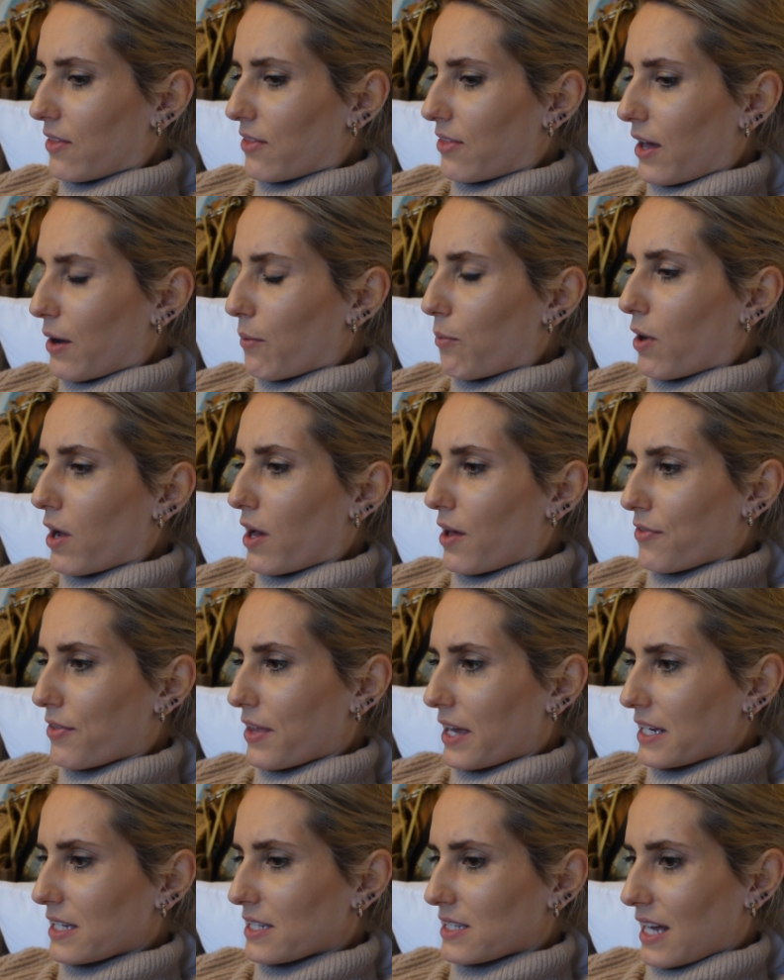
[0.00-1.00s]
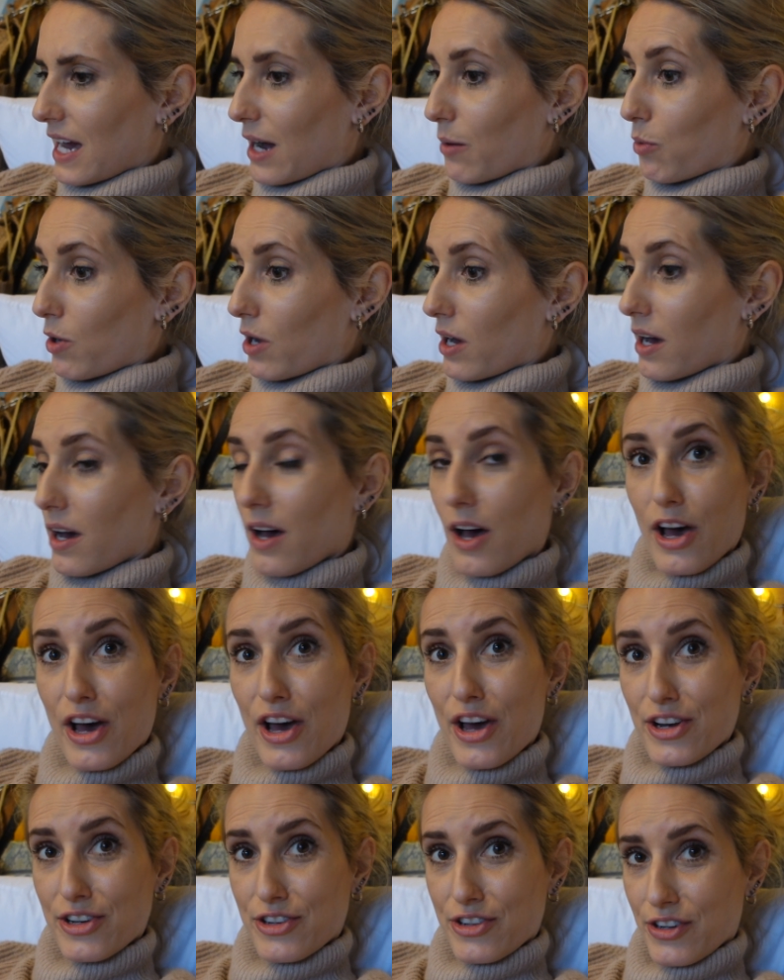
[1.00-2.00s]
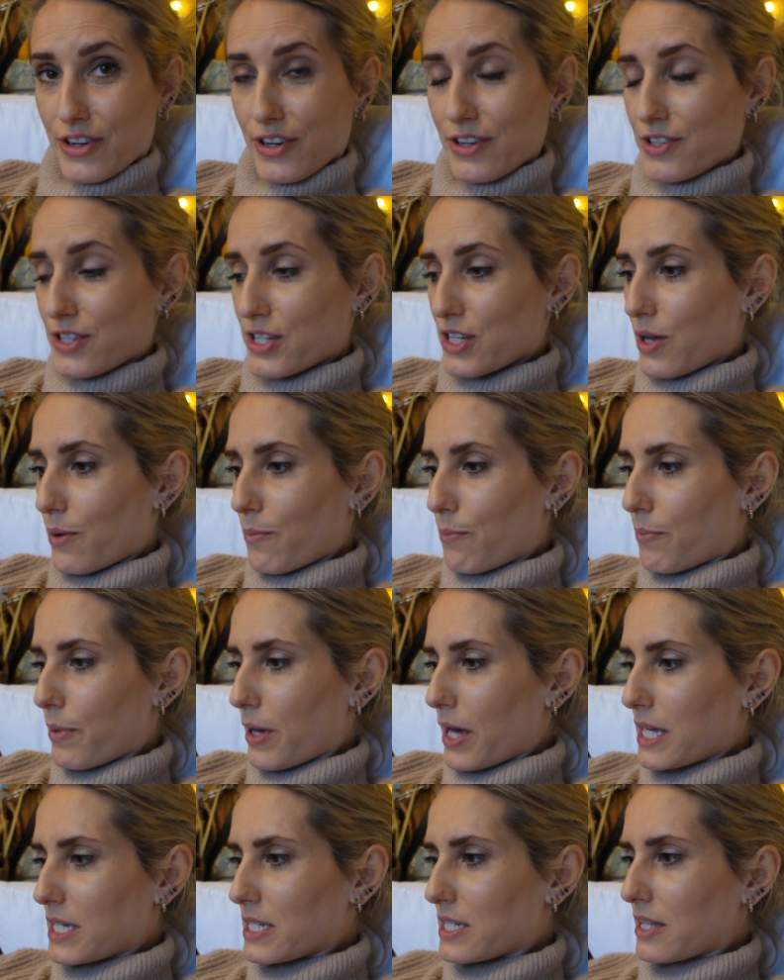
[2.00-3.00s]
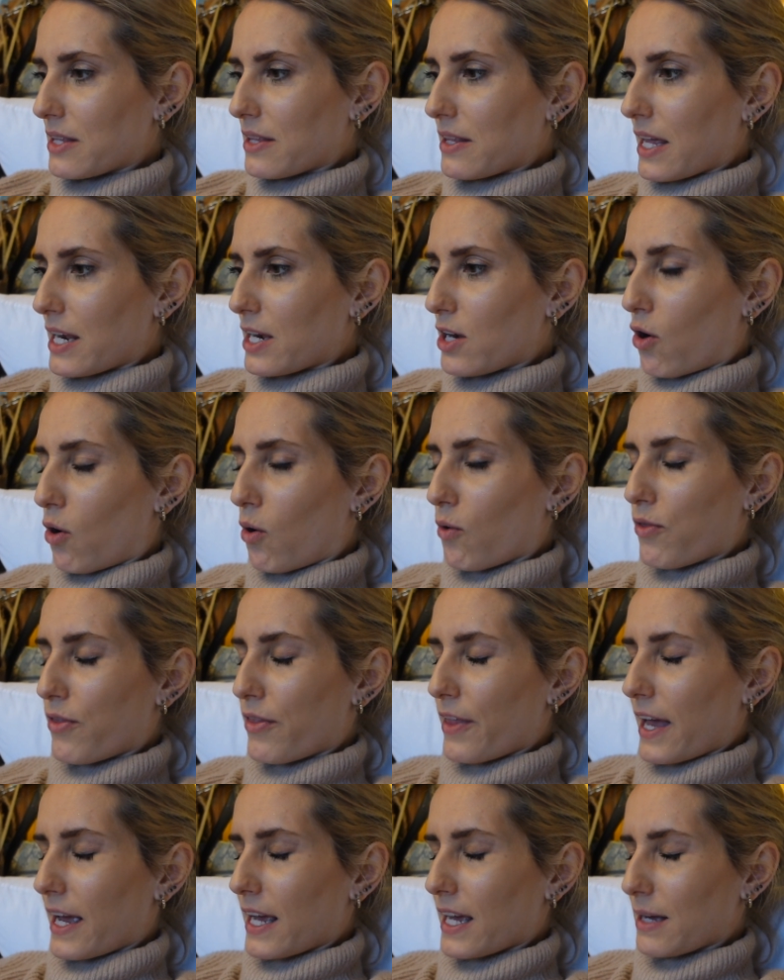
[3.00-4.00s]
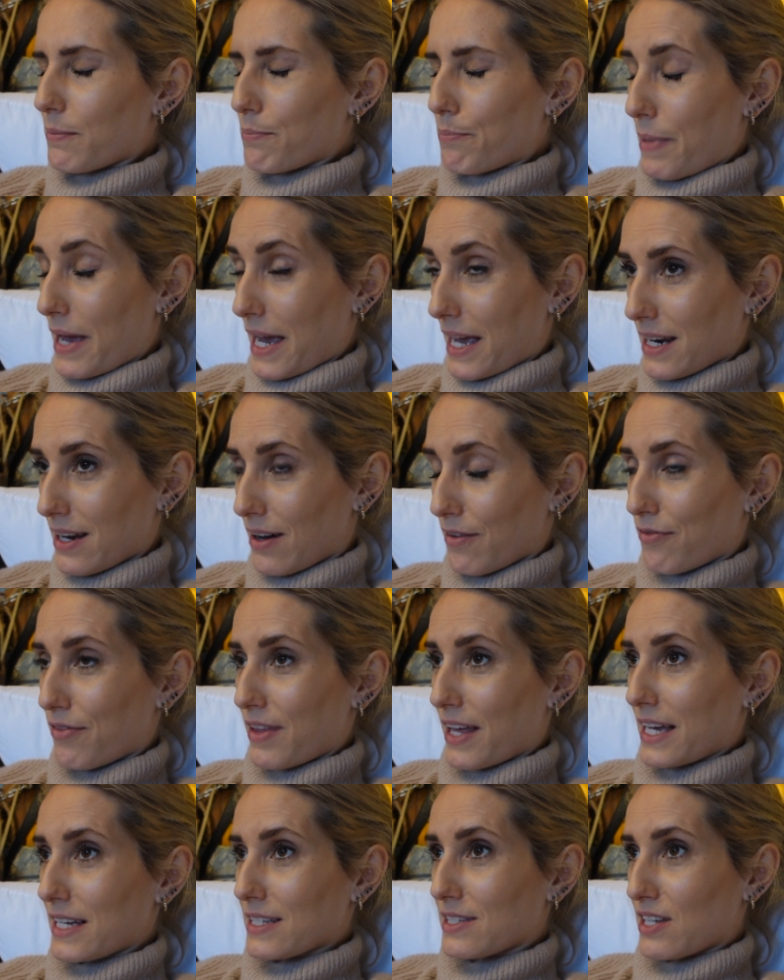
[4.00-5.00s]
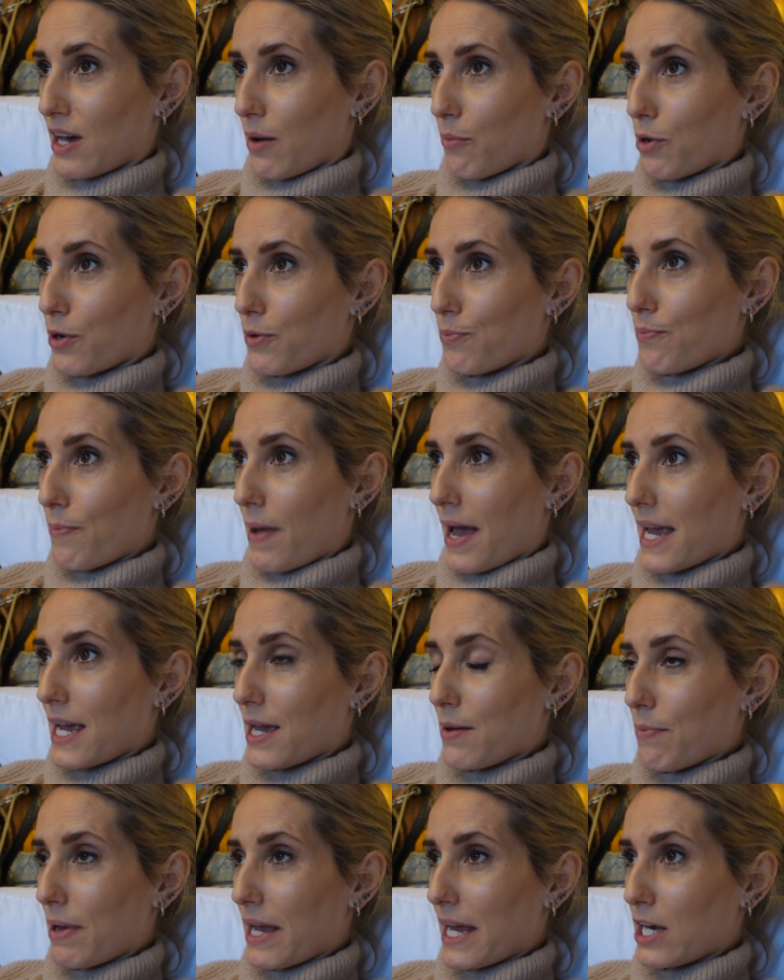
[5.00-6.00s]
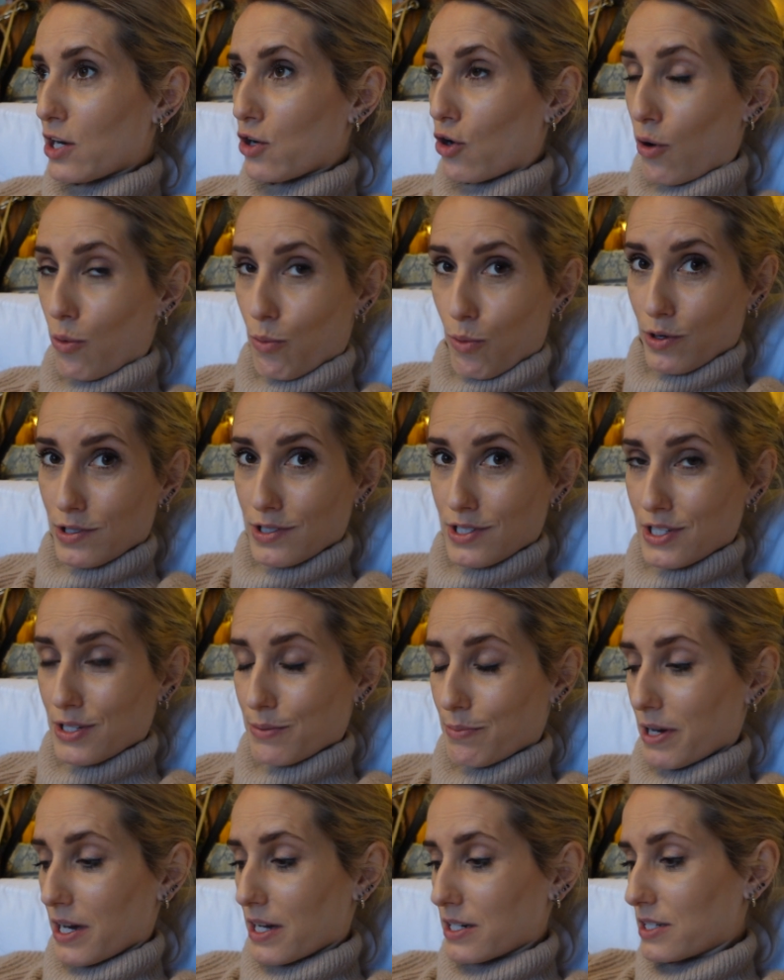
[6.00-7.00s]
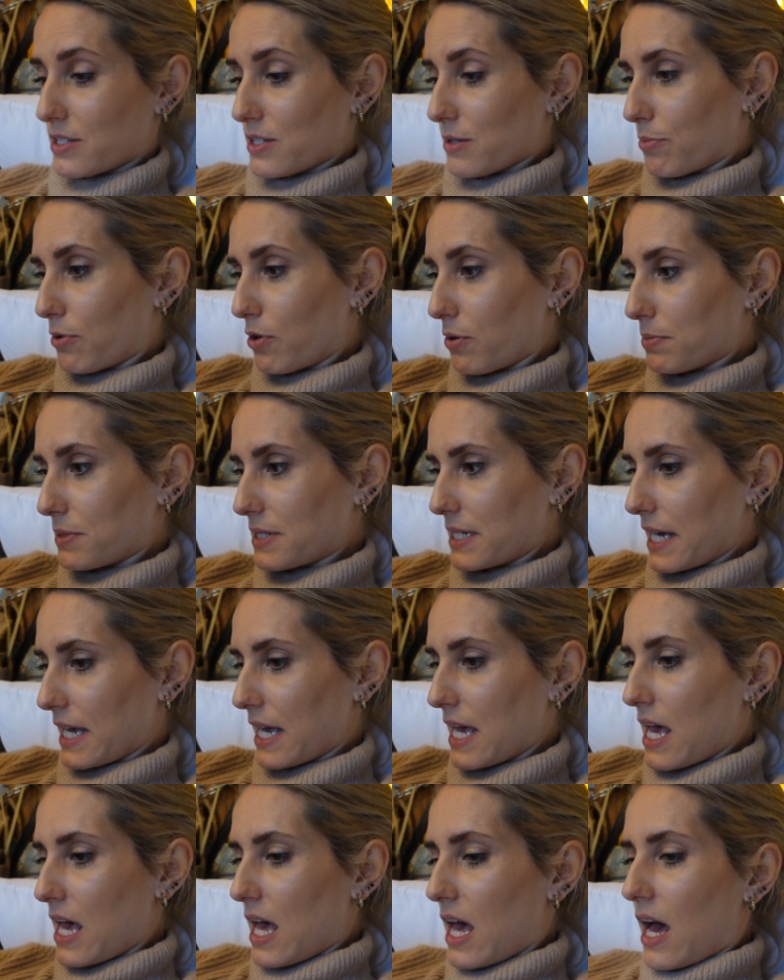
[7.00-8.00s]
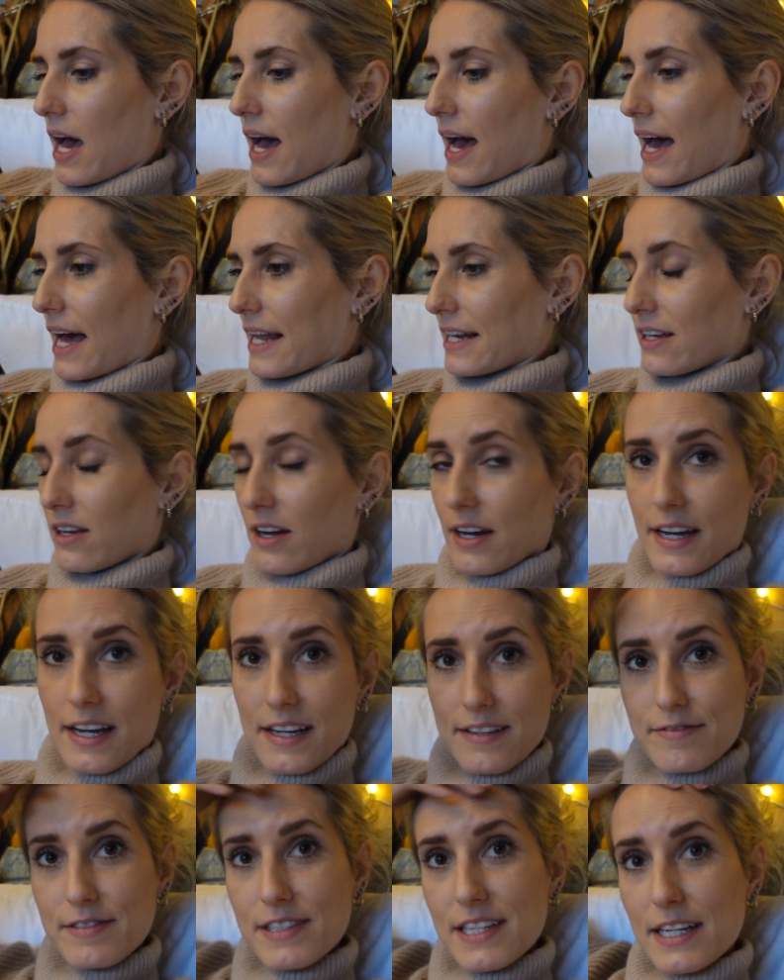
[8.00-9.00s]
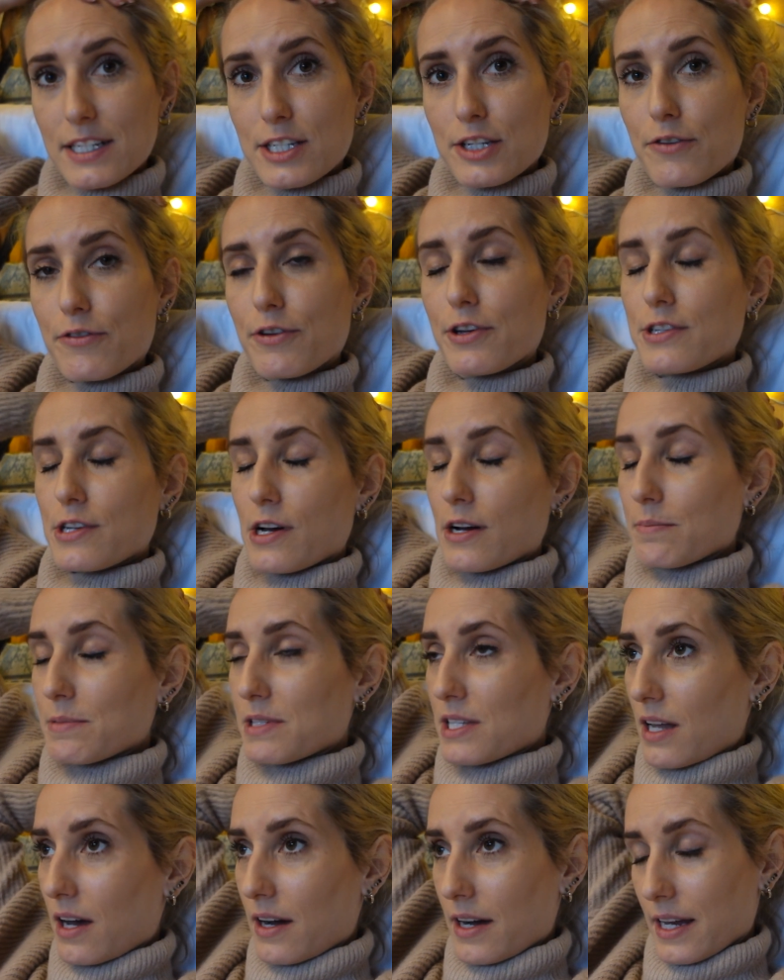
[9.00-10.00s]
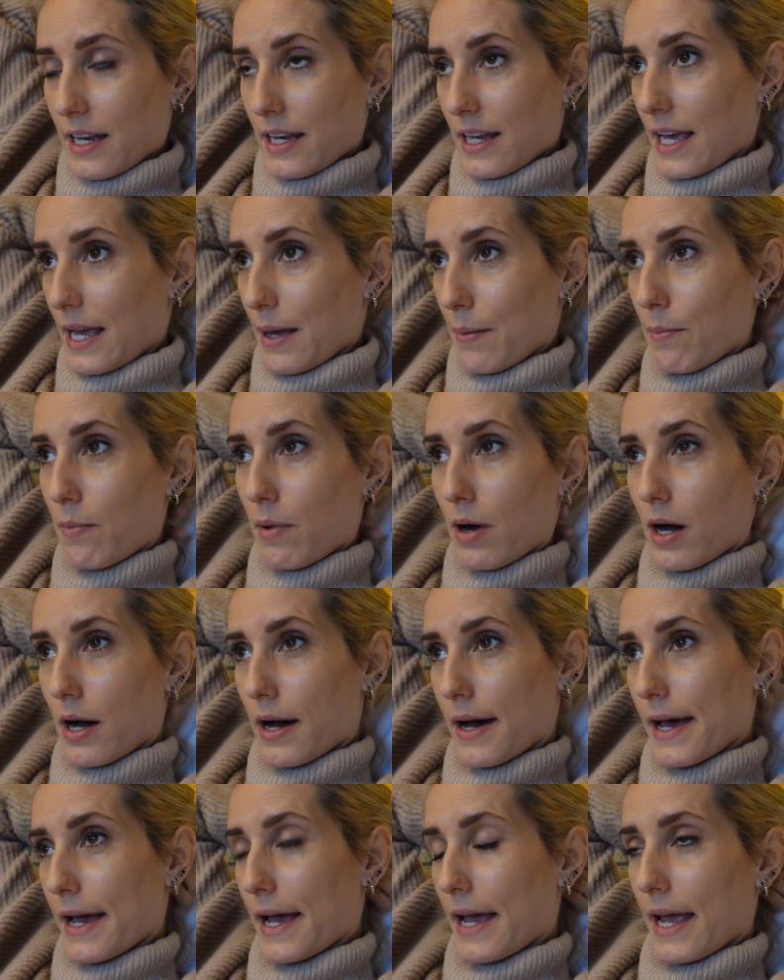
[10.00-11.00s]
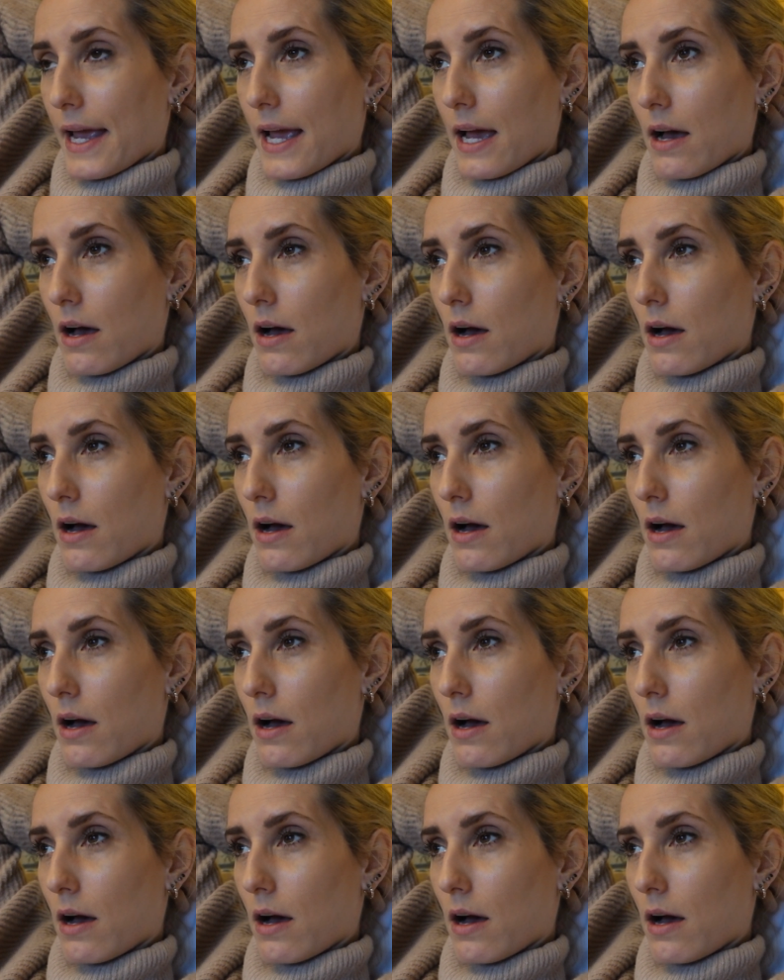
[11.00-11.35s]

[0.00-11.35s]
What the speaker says: there were things that were urgent, but they're not big enough things that would make me not want to purchase the property. And like I've said to you a few times, luckily my